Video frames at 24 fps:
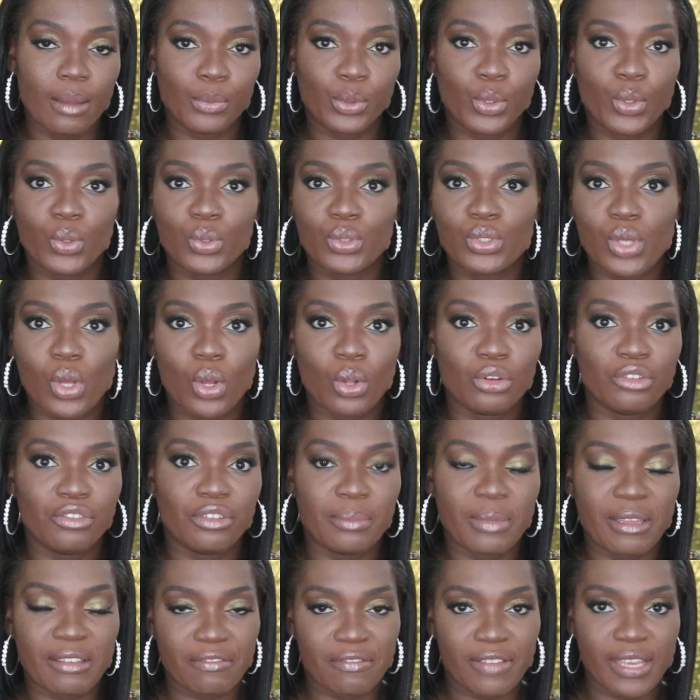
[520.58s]
coat all over
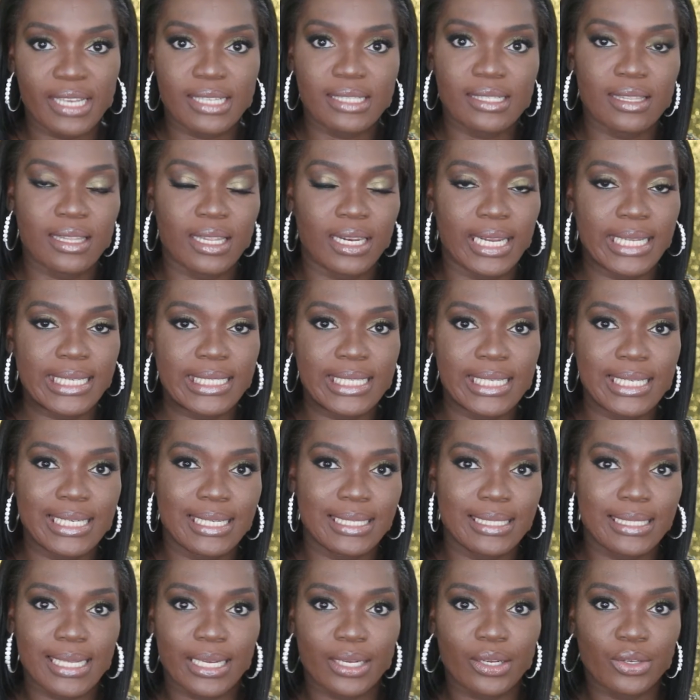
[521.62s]
my face, and then I did
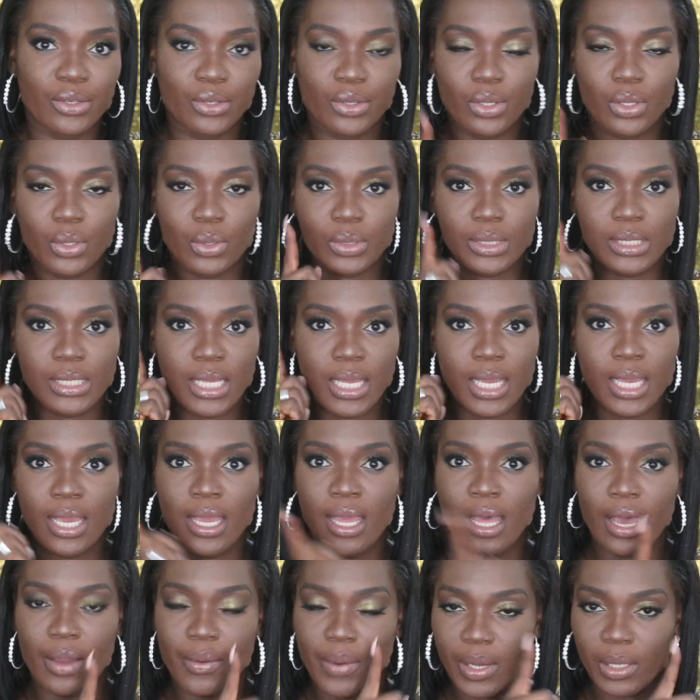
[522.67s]
a second coat
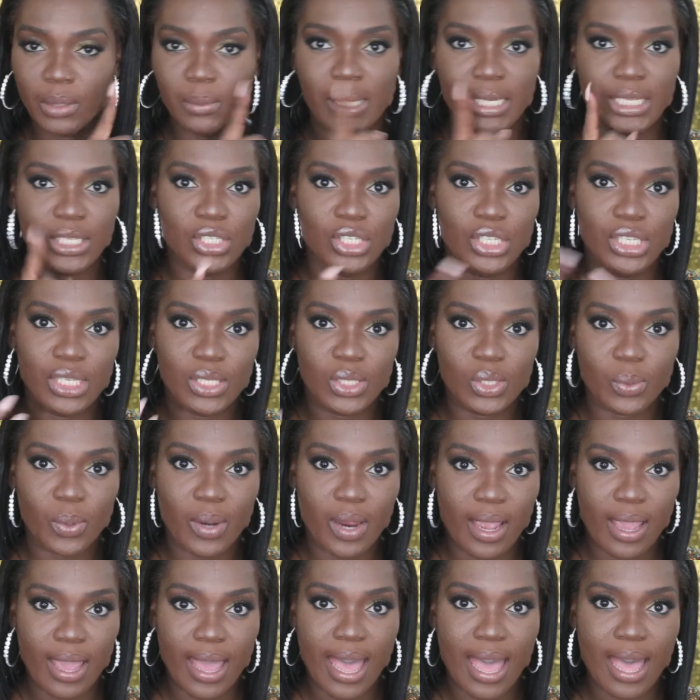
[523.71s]
around my cheeks
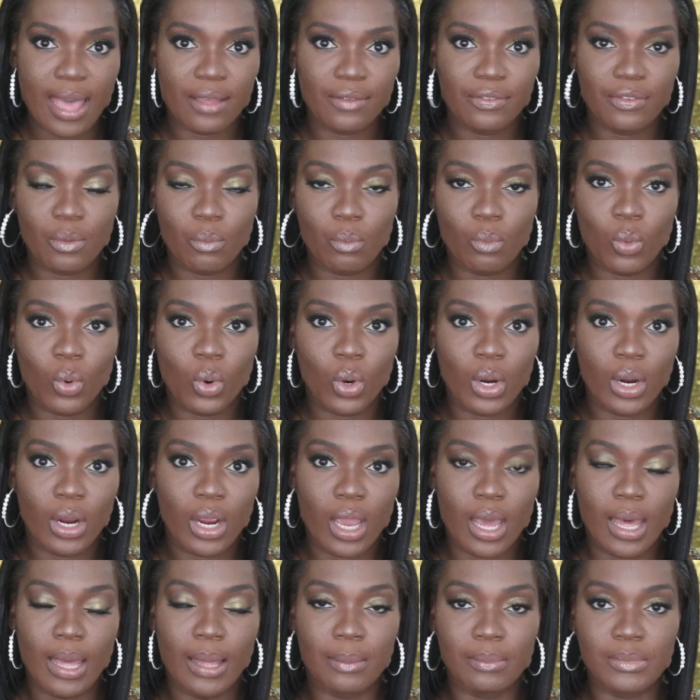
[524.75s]
where I have
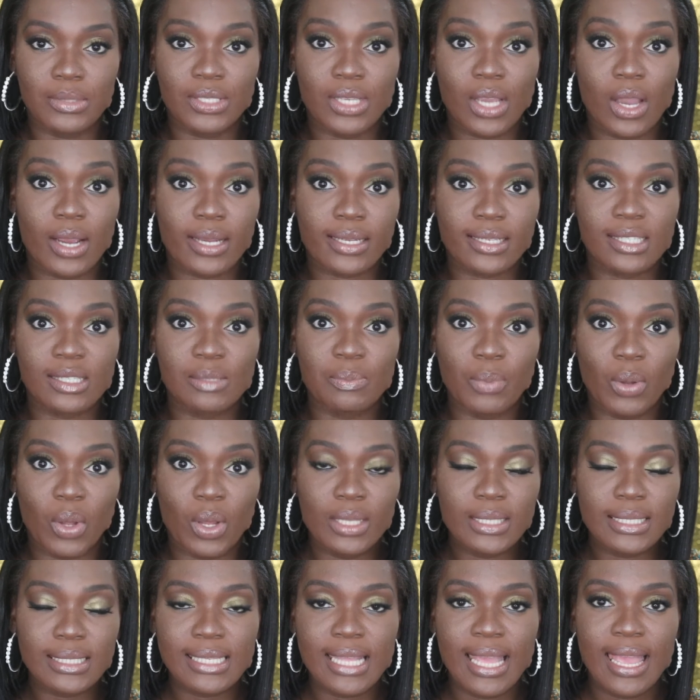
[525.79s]
more dark
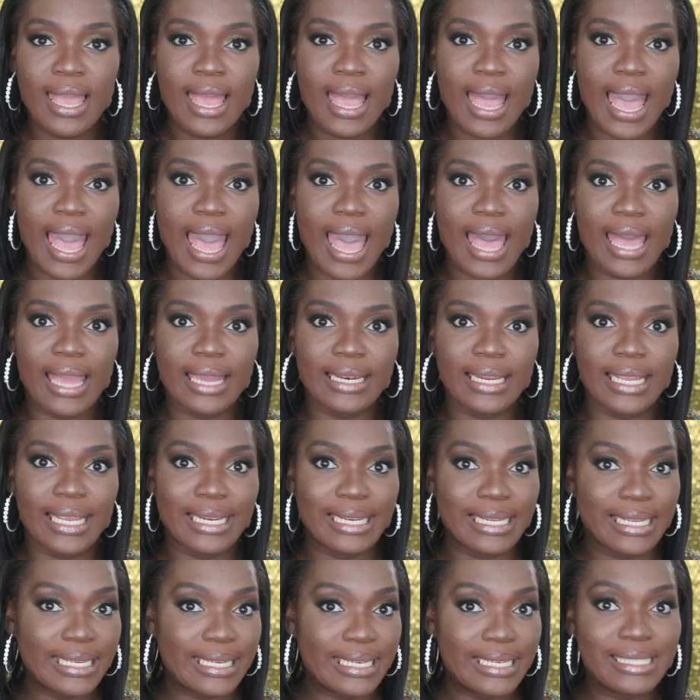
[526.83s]
spots, and
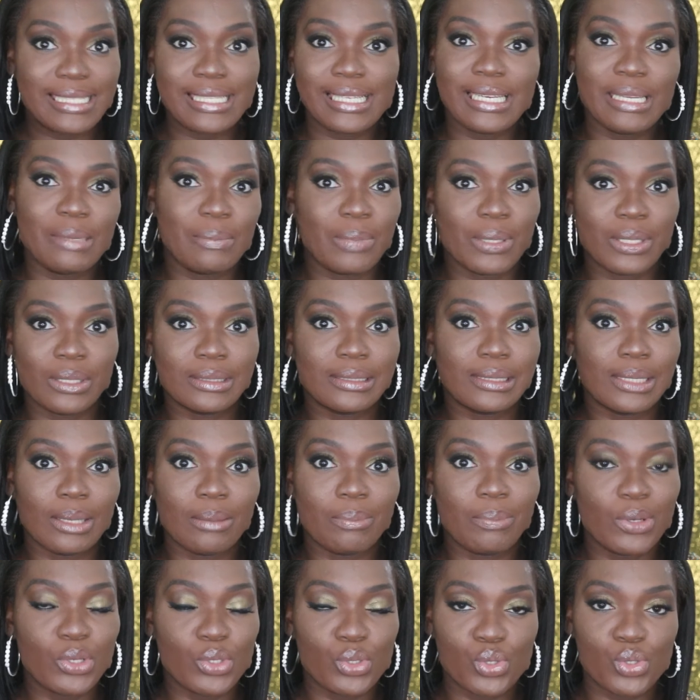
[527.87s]
it easily built
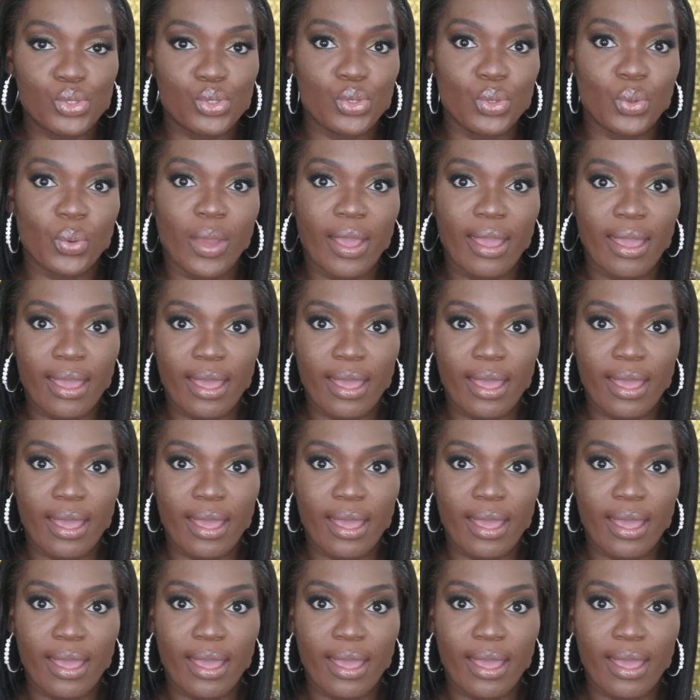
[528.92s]
up to